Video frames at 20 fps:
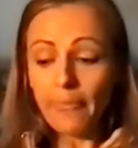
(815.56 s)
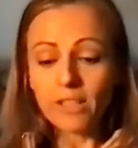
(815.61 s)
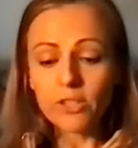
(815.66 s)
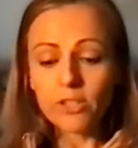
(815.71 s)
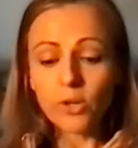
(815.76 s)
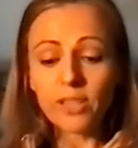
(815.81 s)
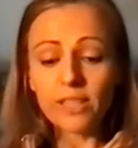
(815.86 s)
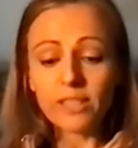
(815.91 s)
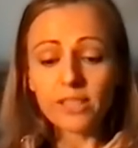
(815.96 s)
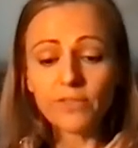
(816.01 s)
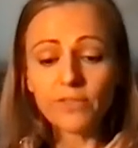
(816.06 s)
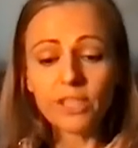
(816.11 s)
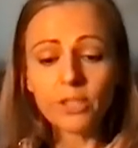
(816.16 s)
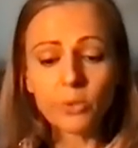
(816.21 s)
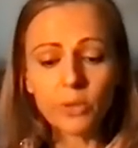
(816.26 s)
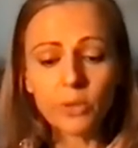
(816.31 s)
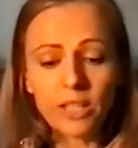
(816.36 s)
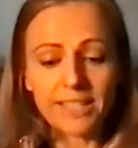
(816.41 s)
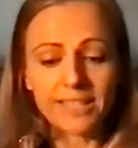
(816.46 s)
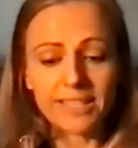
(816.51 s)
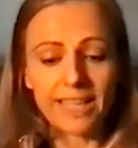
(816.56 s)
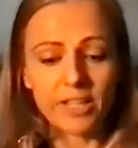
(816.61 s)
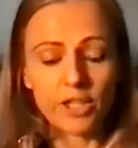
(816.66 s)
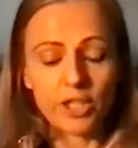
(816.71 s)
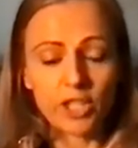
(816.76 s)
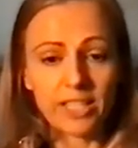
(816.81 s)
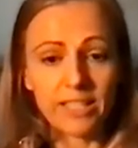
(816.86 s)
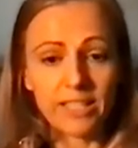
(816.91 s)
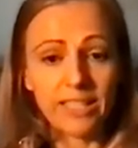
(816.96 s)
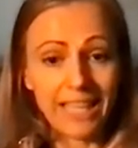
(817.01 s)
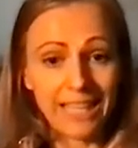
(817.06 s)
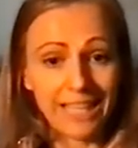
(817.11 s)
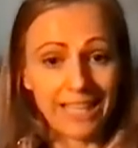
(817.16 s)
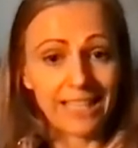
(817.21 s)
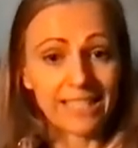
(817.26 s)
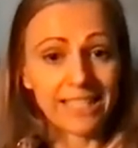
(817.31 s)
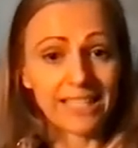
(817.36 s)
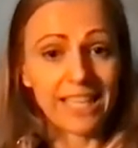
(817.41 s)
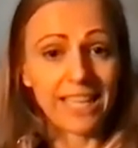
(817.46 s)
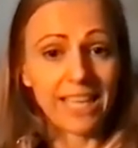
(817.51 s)
So this visualization
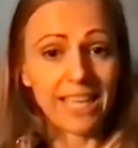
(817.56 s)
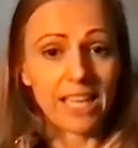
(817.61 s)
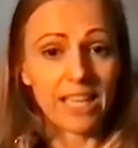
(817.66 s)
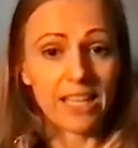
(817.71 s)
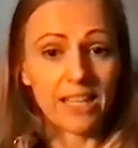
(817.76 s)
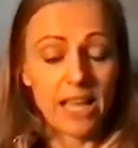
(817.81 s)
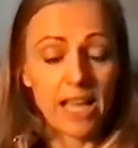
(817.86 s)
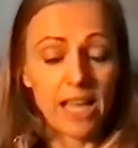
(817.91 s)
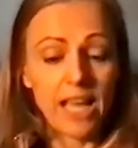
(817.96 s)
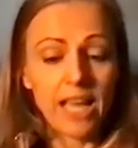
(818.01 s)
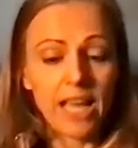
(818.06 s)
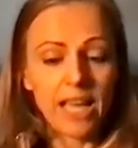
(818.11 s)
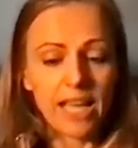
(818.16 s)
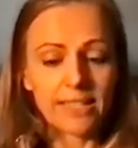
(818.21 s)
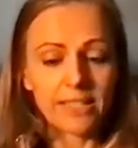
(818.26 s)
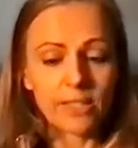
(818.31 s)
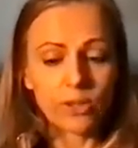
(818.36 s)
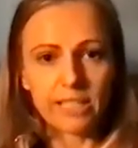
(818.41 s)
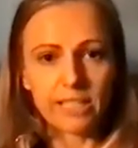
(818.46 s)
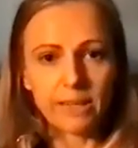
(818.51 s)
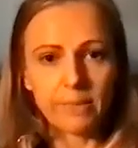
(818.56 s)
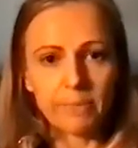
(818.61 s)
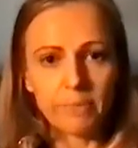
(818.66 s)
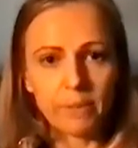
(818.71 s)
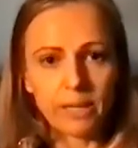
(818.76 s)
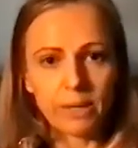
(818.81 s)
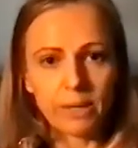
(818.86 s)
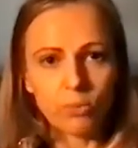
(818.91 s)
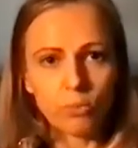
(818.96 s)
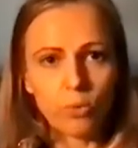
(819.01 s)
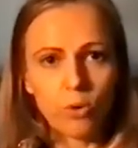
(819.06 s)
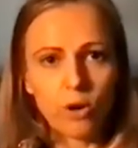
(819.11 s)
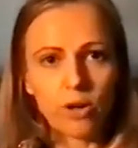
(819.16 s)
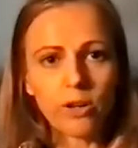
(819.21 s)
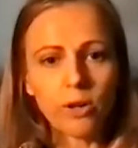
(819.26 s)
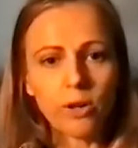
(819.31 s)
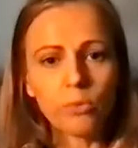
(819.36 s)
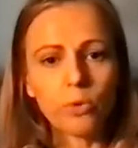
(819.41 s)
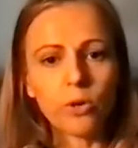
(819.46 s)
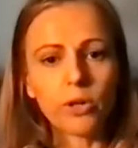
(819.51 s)
is, again, it's lifting,
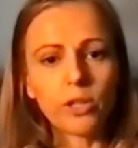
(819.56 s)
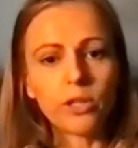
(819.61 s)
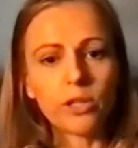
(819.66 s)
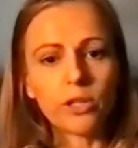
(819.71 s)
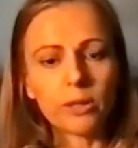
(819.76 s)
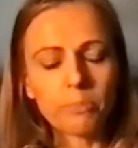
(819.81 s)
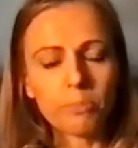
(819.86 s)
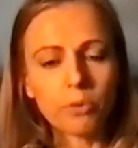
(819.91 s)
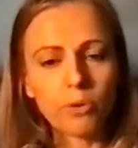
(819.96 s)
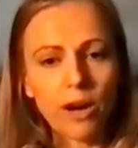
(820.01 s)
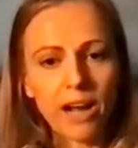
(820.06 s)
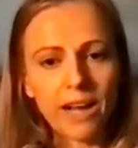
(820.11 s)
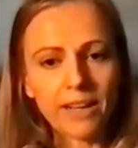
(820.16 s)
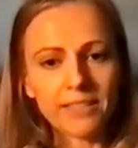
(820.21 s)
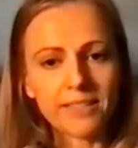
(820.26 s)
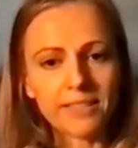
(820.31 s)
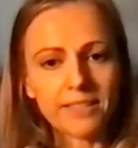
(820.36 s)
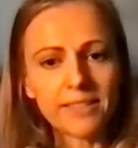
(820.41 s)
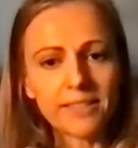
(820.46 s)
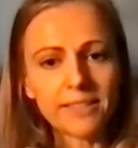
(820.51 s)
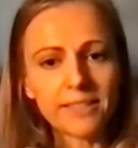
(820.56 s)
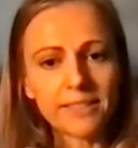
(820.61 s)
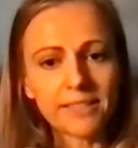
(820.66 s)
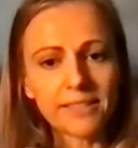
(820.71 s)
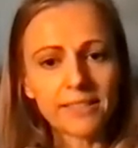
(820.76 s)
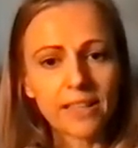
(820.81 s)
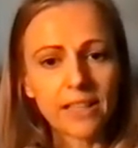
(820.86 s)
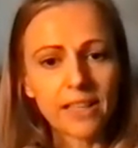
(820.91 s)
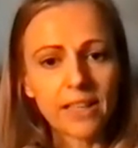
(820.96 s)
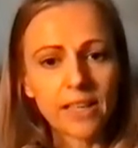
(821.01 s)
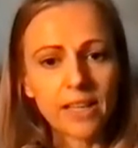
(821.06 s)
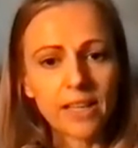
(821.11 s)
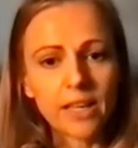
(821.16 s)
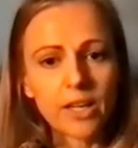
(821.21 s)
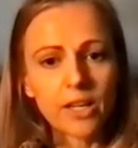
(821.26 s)
but what I want you to practice